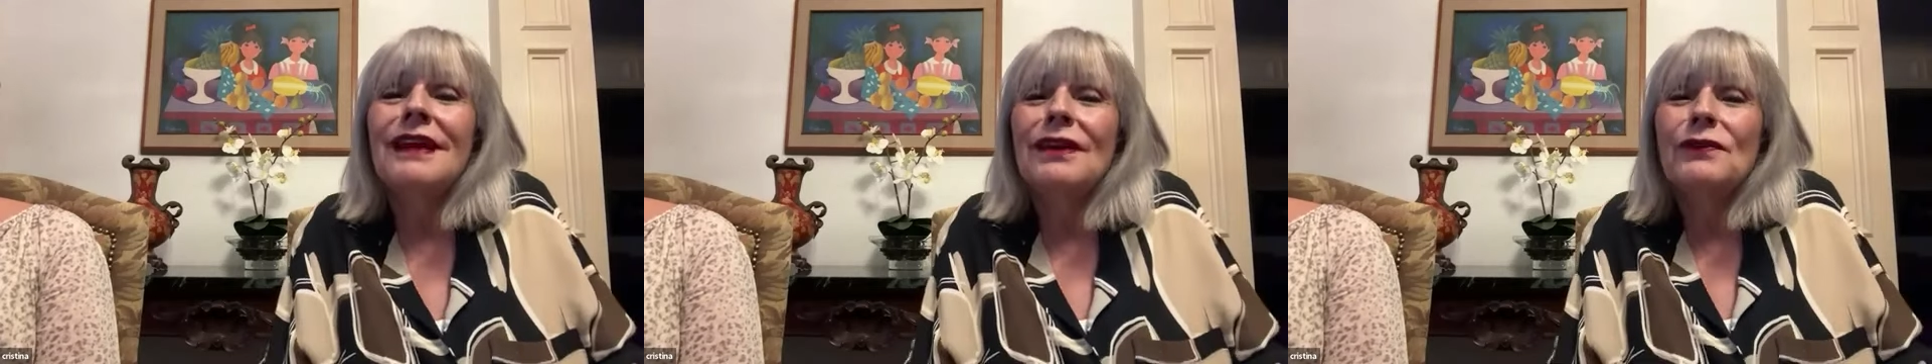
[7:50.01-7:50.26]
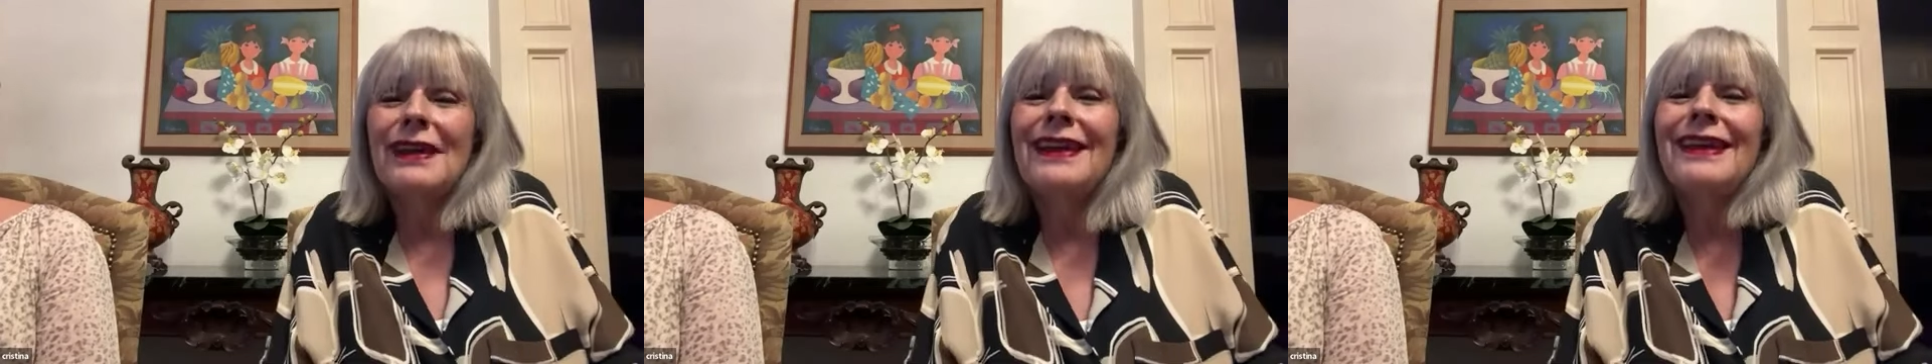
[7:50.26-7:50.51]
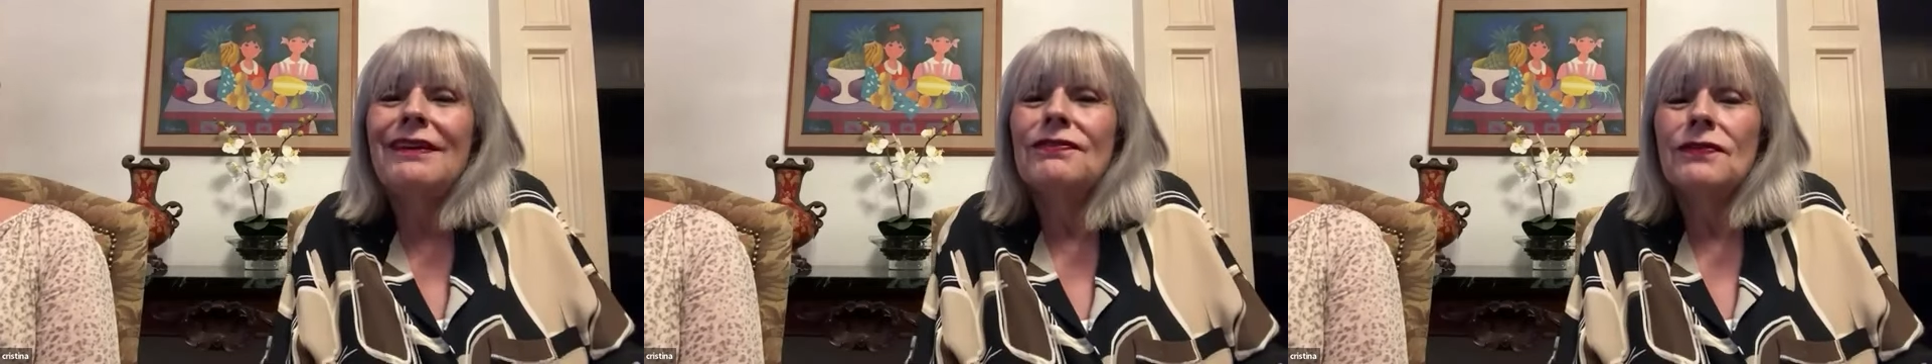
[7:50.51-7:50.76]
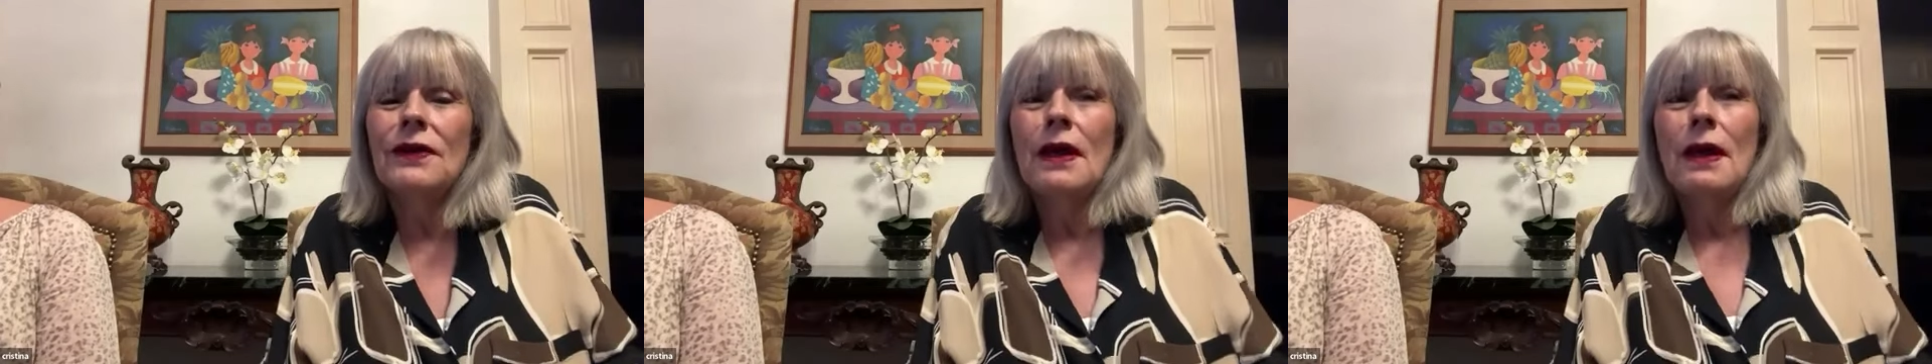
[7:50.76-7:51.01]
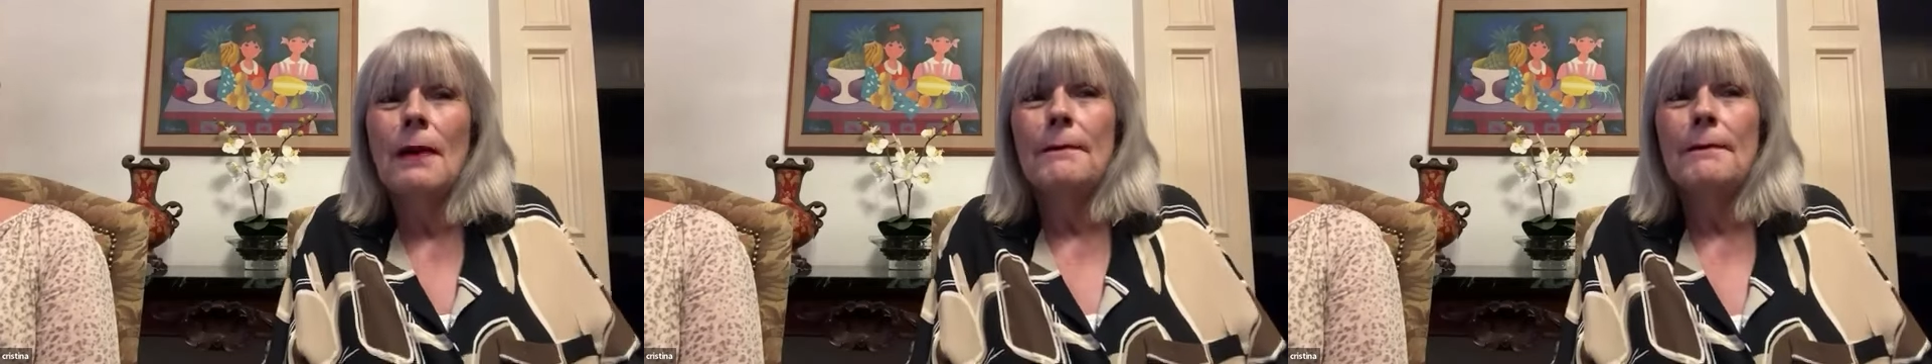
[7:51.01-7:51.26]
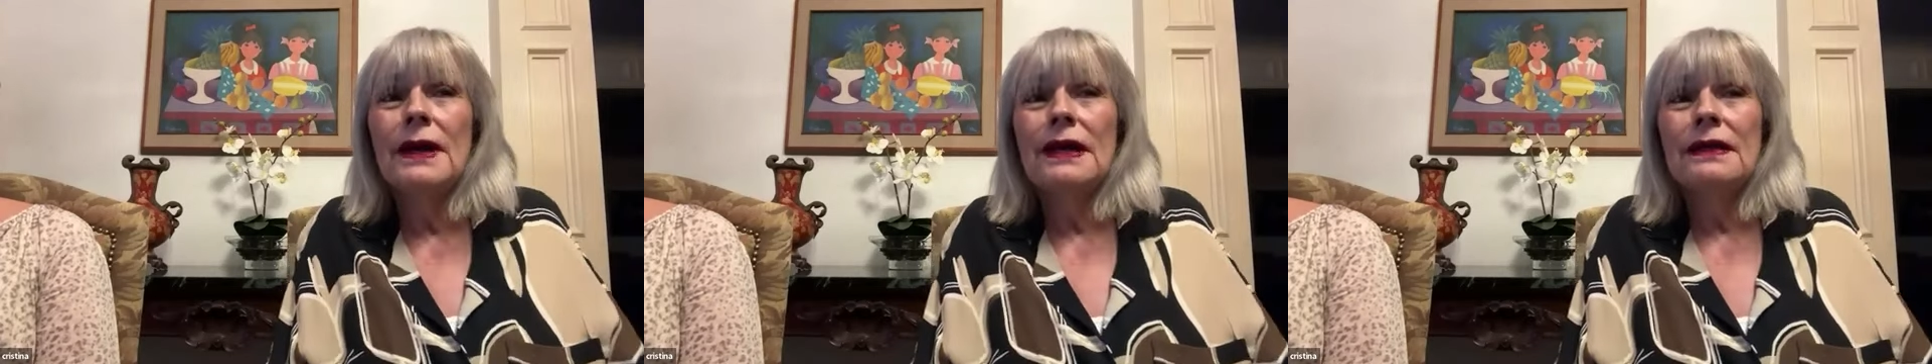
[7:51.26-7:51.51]
a relief.
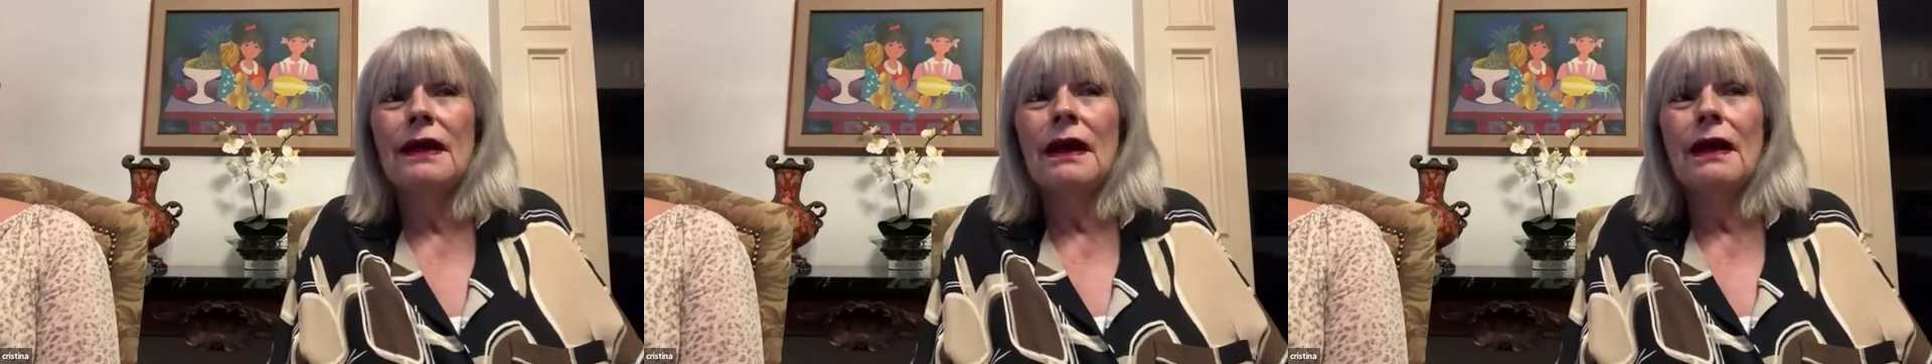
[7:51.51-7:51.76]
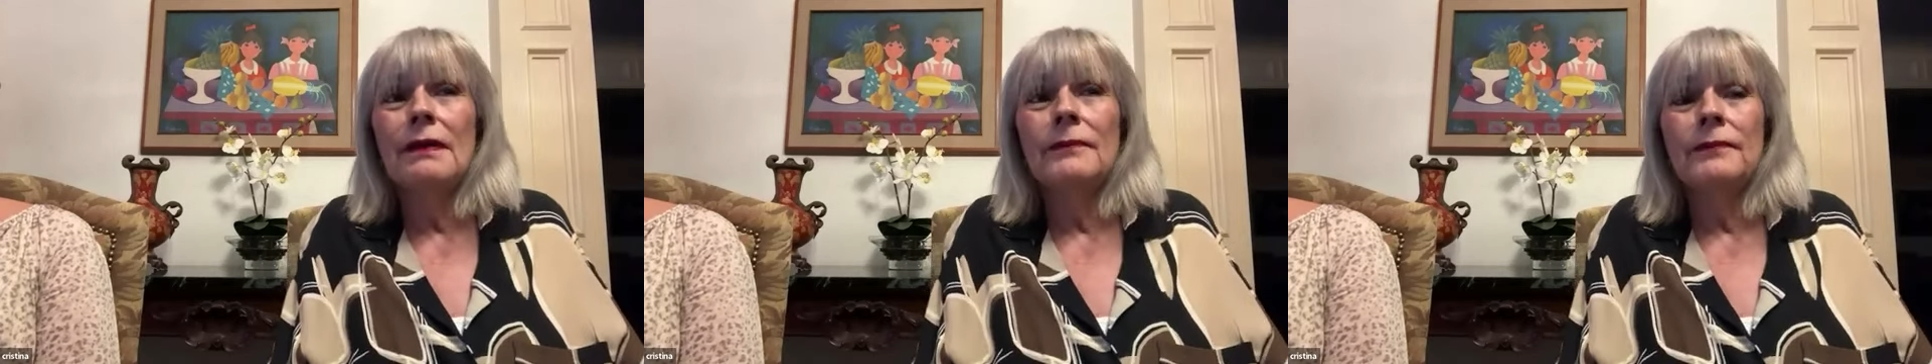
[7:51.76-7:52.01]
But